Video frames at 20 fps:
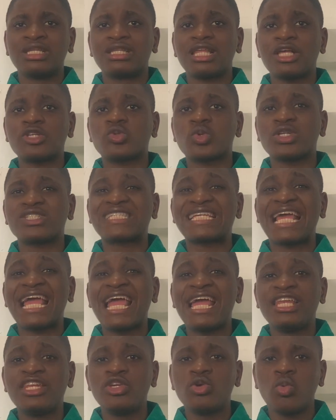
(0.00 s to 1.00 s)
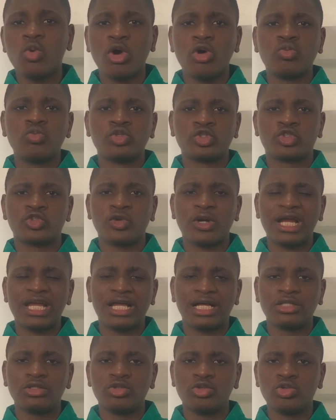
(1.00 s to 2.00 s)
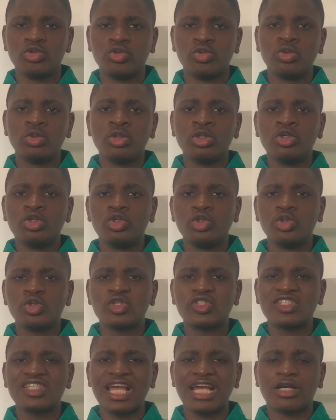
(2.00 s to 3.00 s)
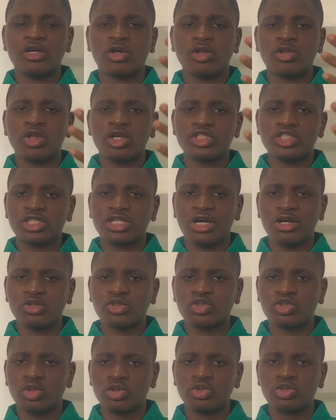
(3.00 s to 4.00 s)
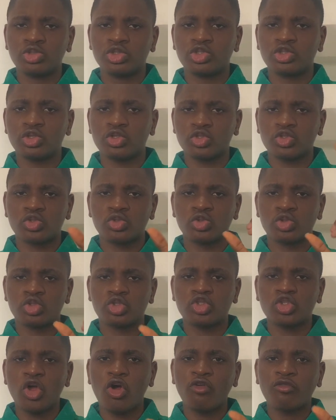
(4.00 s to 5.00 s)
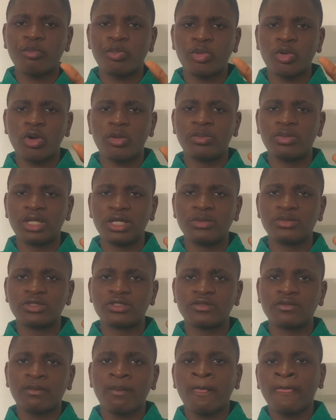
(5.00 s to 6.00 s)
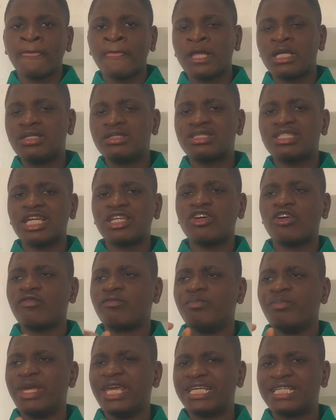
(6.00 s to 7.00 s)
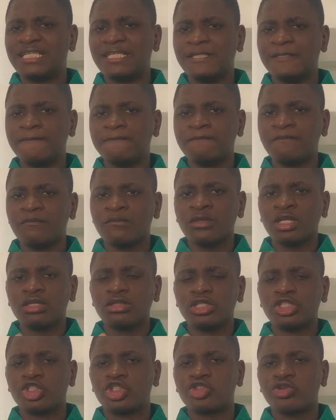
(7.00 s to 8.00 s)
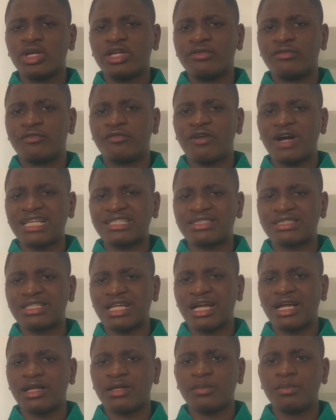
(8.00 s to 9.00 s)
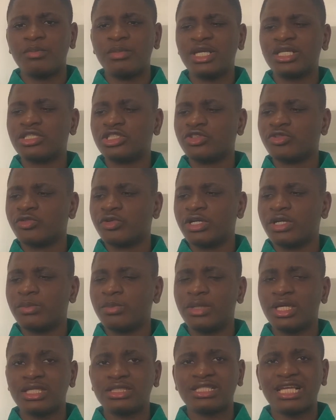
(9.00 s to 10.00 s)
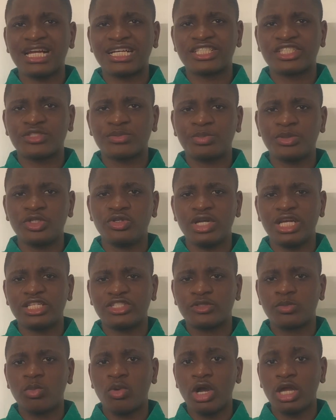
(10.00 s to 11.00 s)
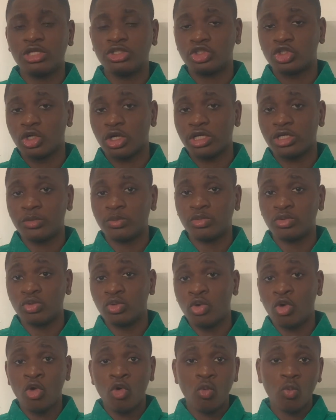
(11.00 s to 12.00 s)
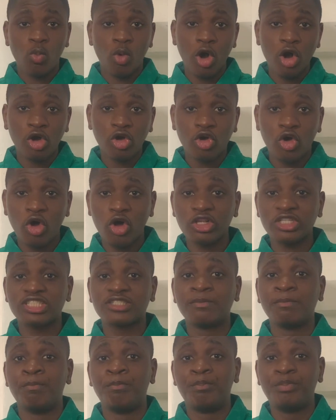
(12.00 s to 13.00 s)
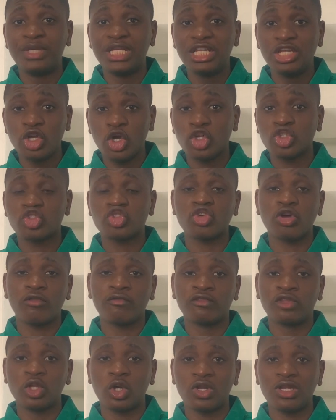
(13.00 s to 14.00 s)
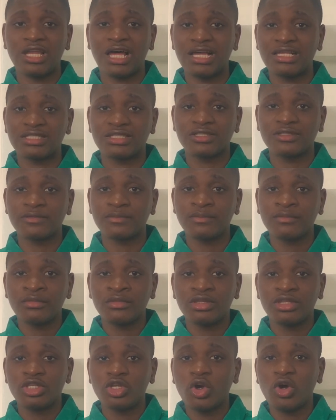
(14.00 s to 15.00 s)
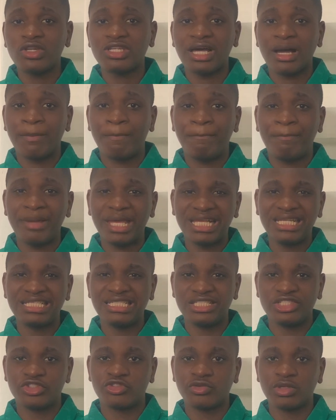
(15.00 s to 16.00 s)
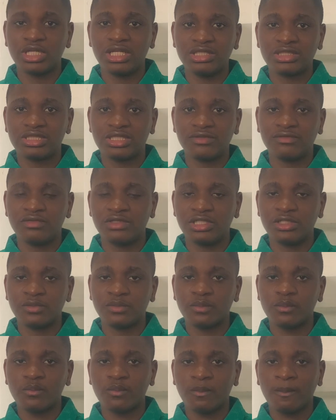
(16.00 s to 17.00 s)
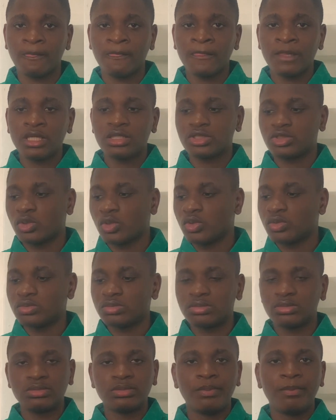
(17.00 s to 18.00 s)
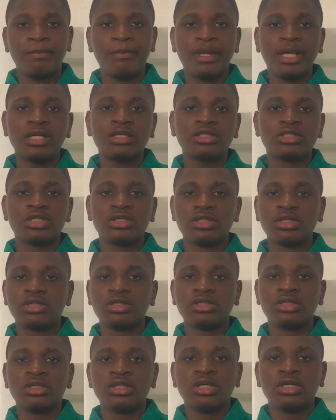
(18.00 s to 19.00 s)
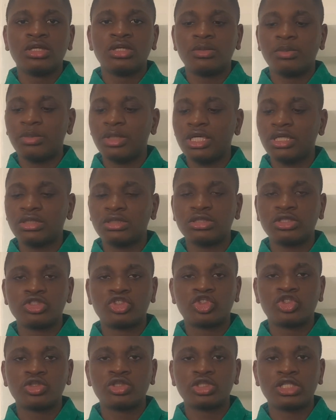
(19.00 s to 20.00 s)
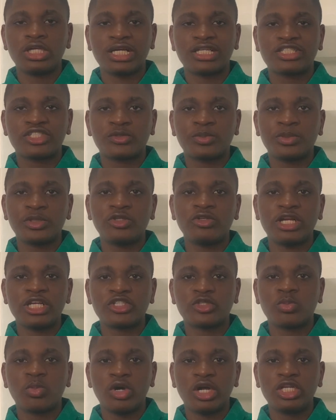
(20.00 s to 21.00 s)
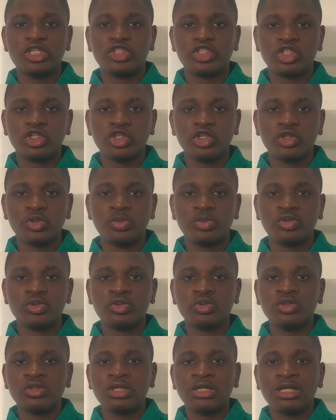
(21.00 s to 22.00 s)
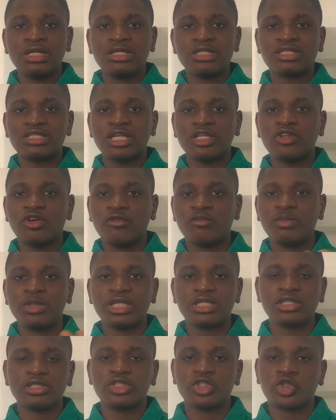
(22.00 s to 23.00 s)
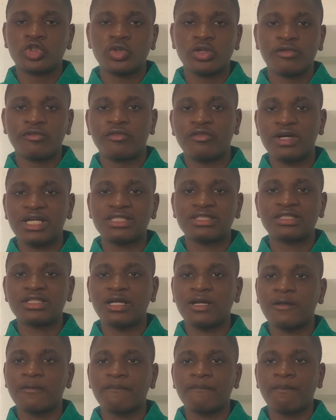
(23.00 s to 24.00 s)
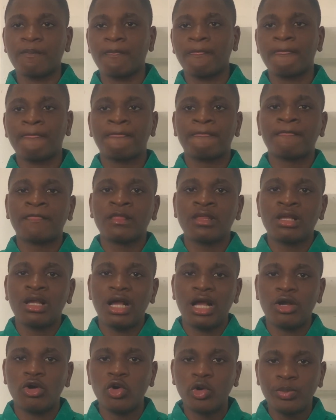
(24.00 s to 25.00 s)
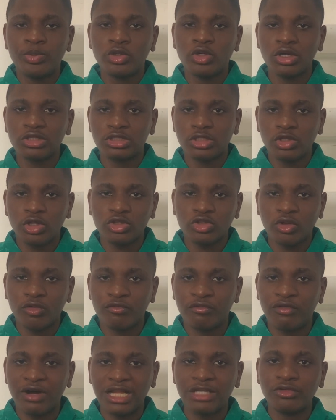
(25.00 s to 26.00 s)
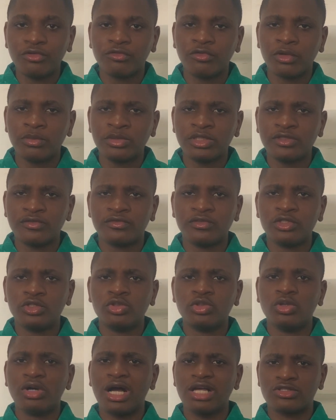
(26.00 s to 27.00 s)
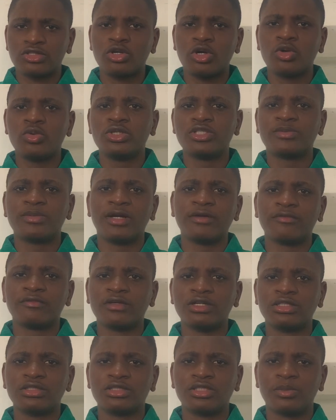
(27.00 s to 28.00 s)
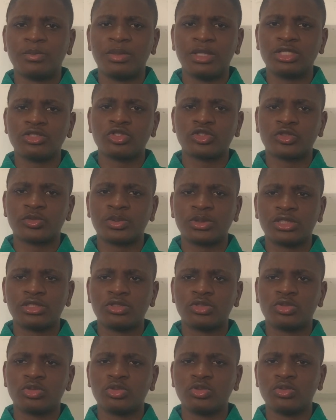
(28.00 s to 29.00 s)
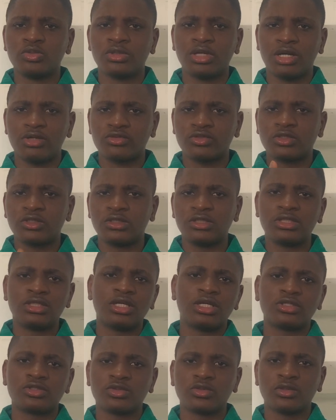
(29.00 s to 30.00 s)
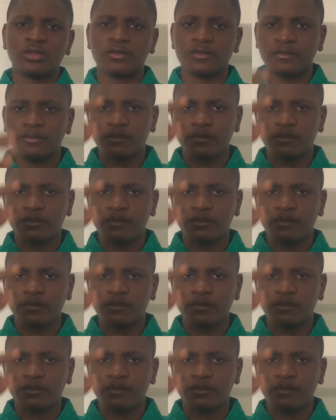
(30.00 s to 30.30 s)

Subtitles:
That's what anyone will try and do. Use psychological solutions to solve problems. Instead of making the train faster, make the experience more enjoyable. One costs billions of dollars, the other pennies relatively. So make the make the experience more enjoyable instead of making the train faster. I hope you got a lot of value from this video. As always, my friends, the pleasure speaking to you. See you in the next one.